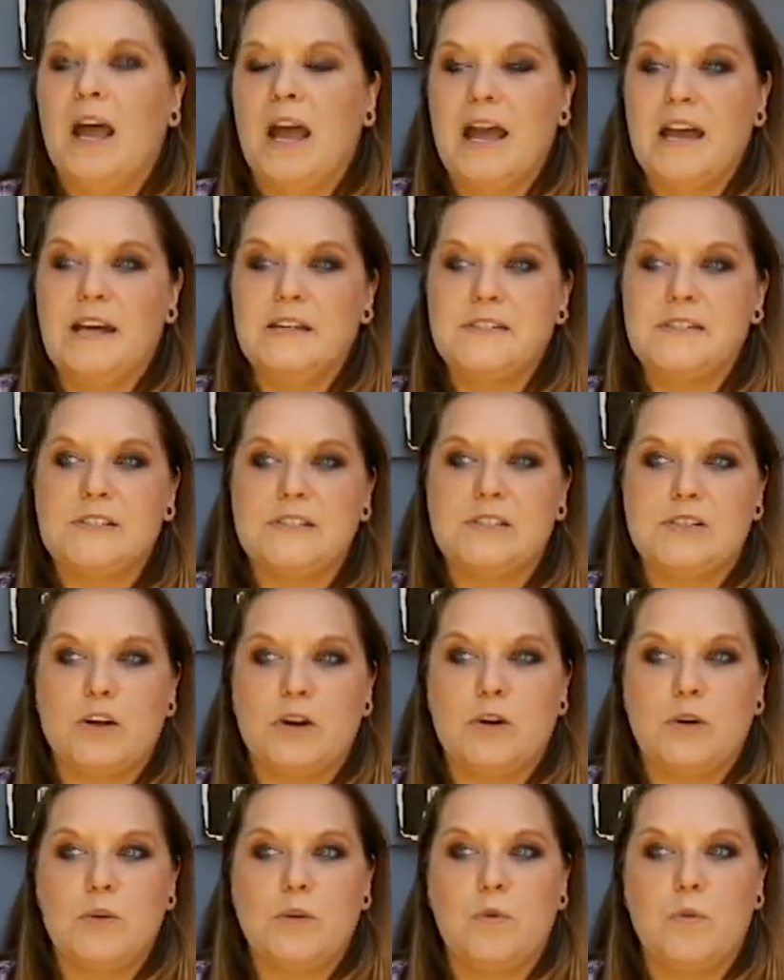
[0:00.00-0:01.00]
And
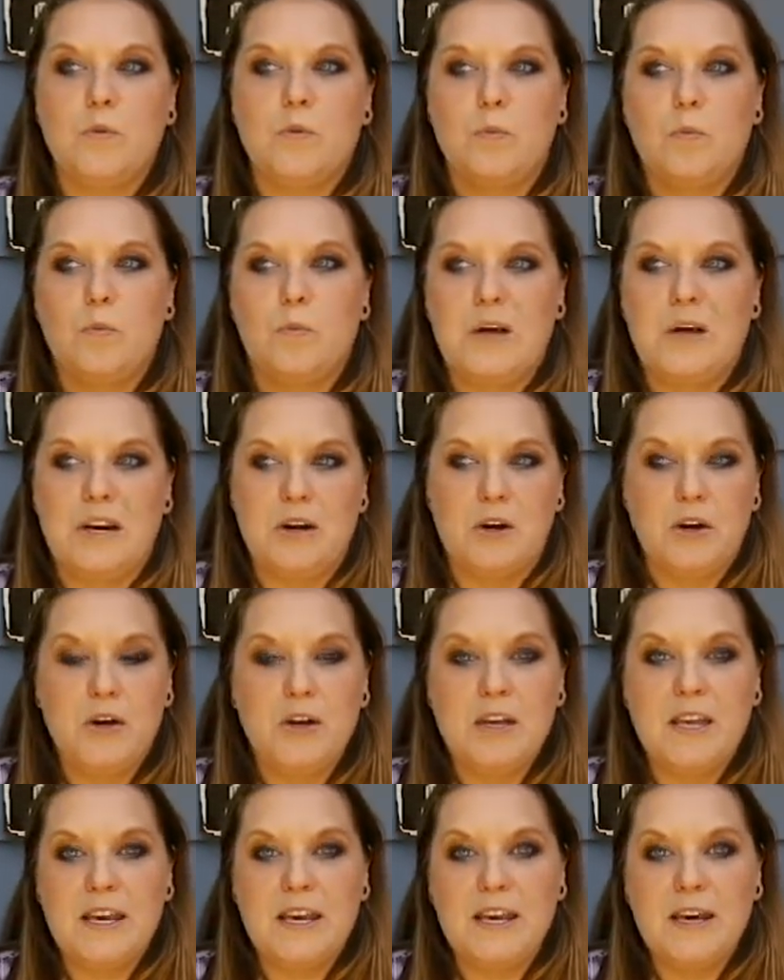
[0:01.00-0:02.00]
so when
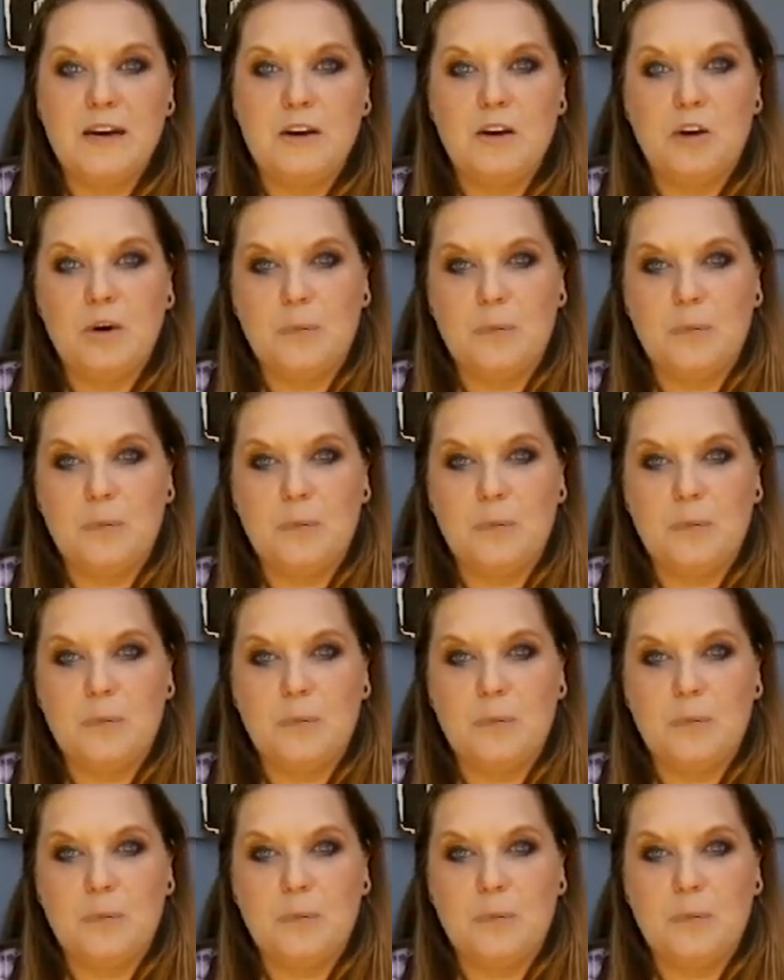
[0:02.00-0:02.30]
hooking your